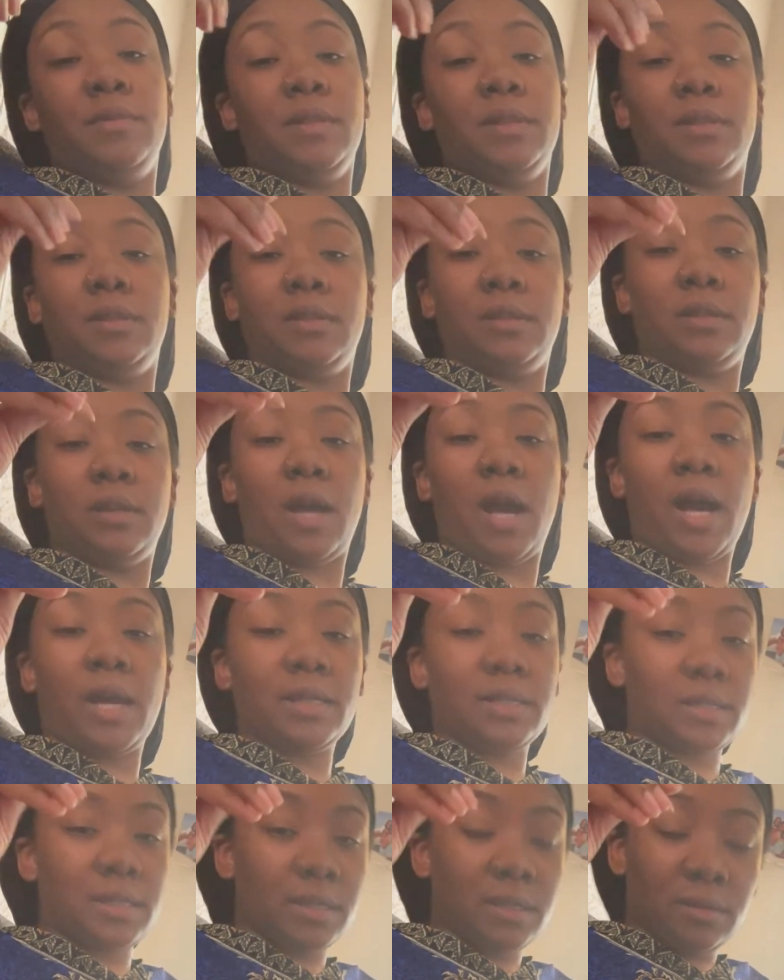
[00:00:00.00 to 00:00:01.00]
it. I
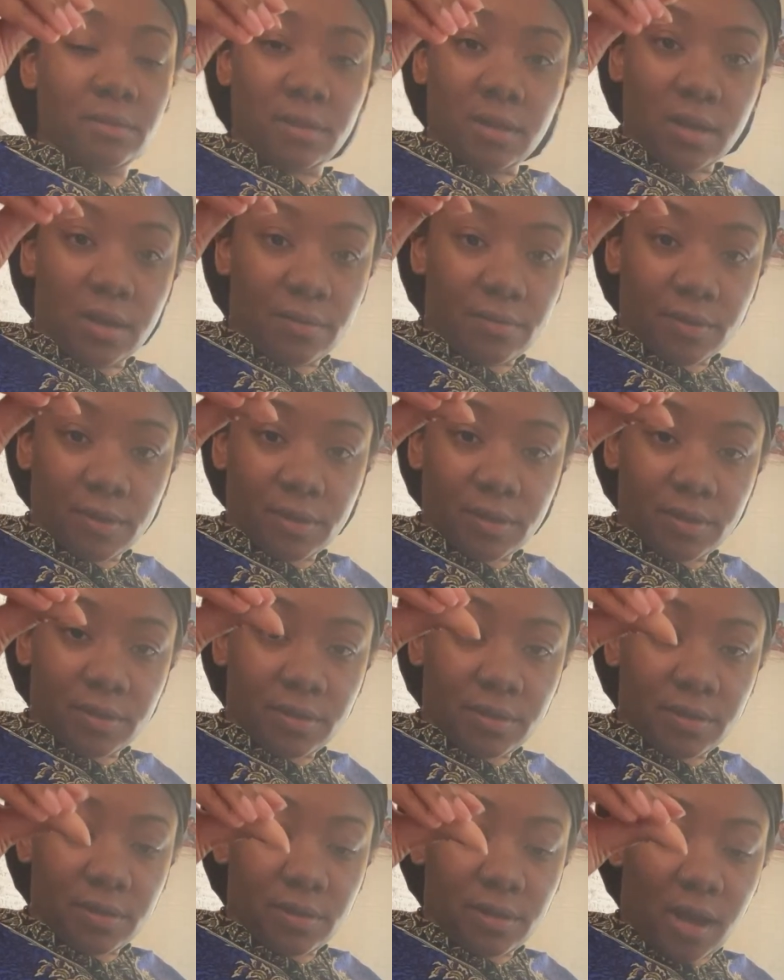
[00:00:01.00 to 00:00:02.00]
still love it.
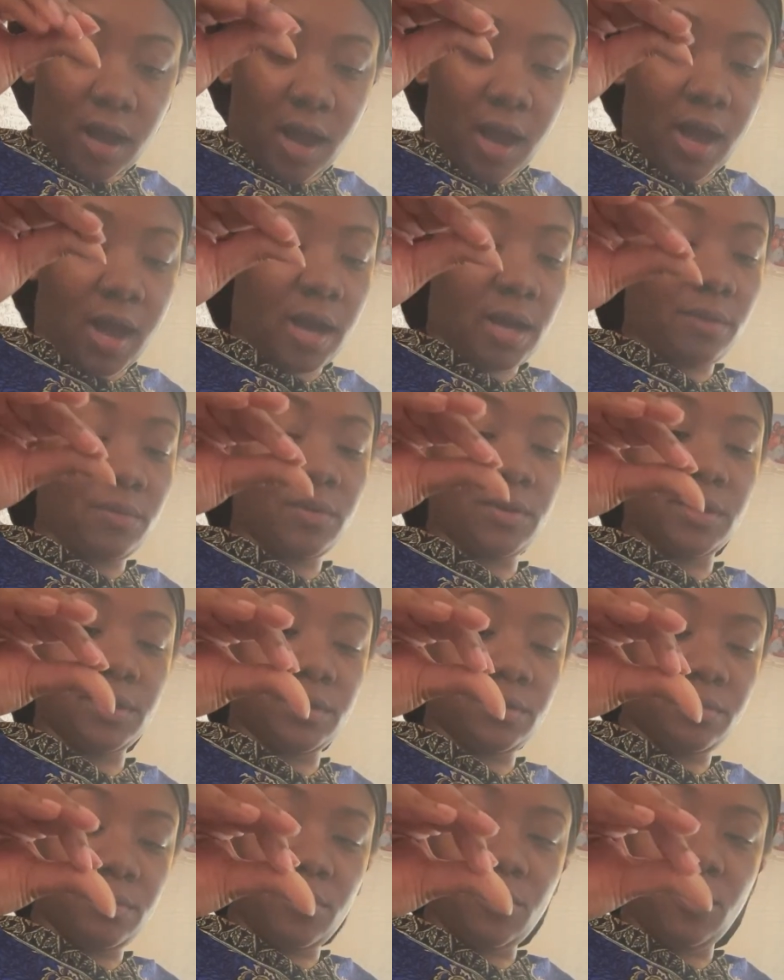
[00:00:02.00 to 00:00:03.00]
I want to do
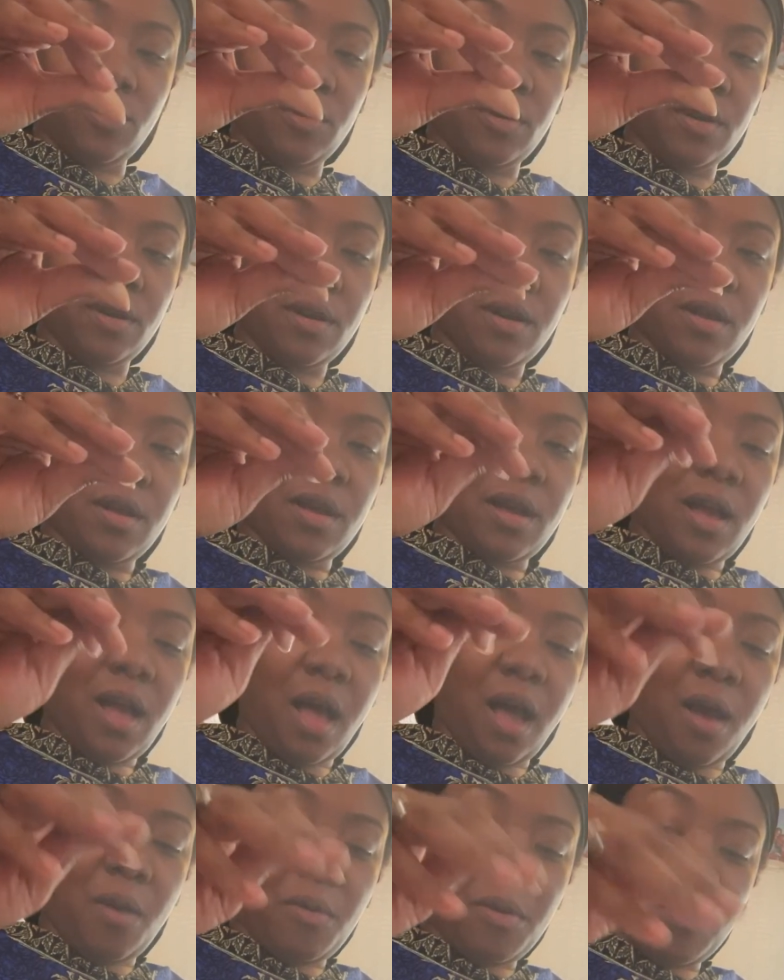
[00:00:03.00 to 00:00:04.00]
more.
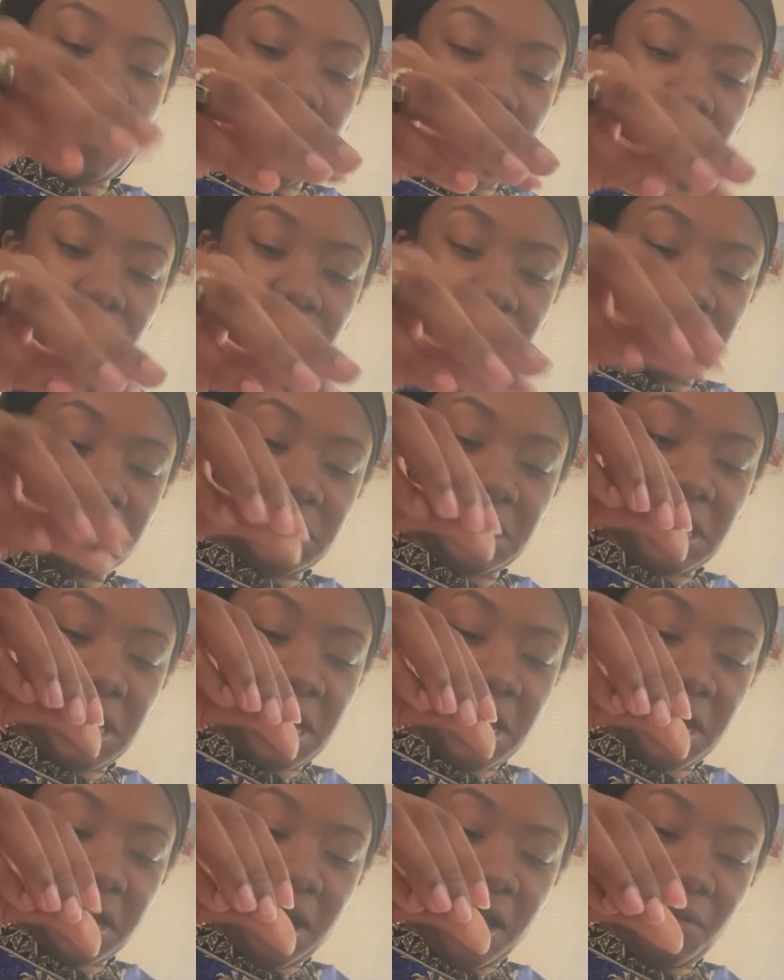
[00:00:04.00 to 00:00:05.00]
I want to make a
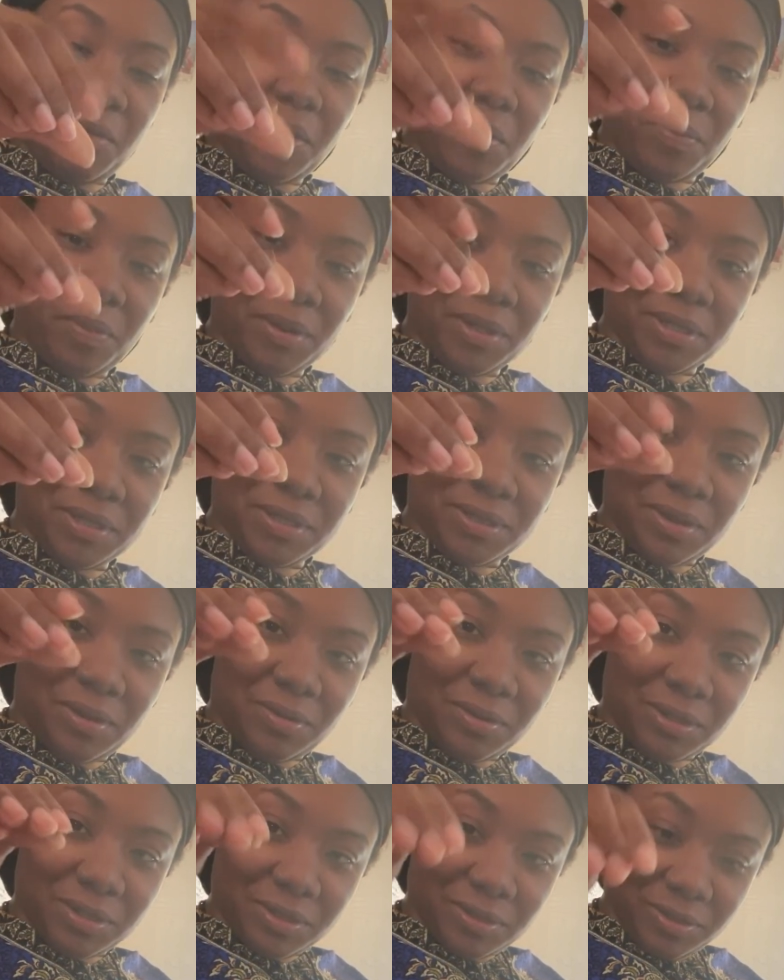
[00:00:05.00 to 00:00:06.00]
stick. I want to put this on
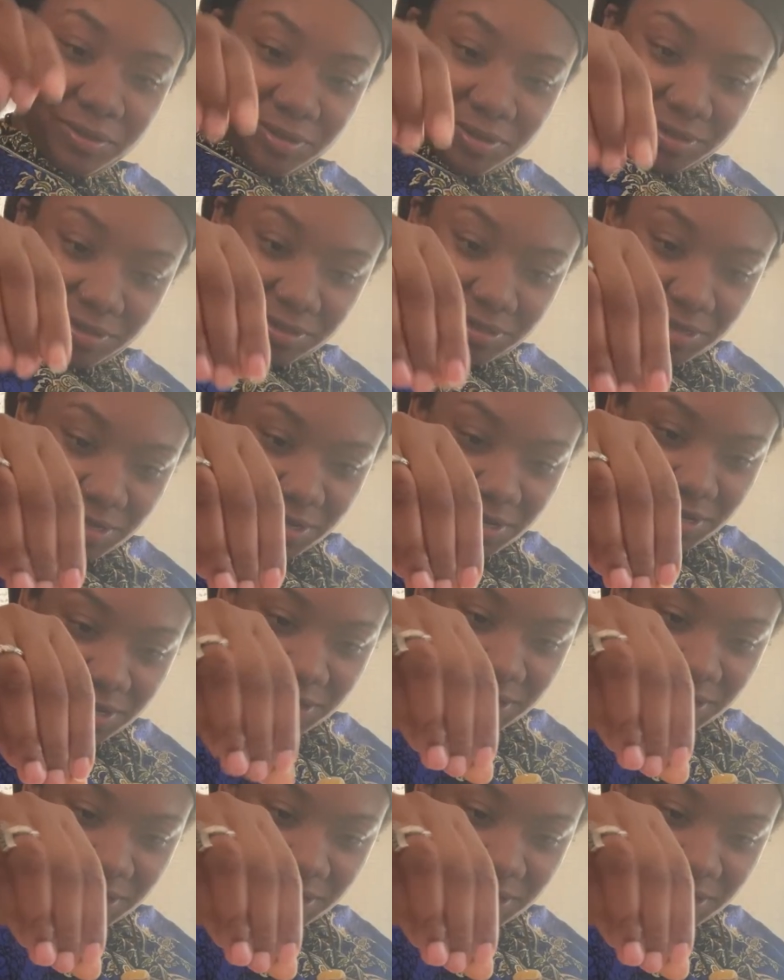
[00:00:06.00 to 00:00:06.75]
the little stick.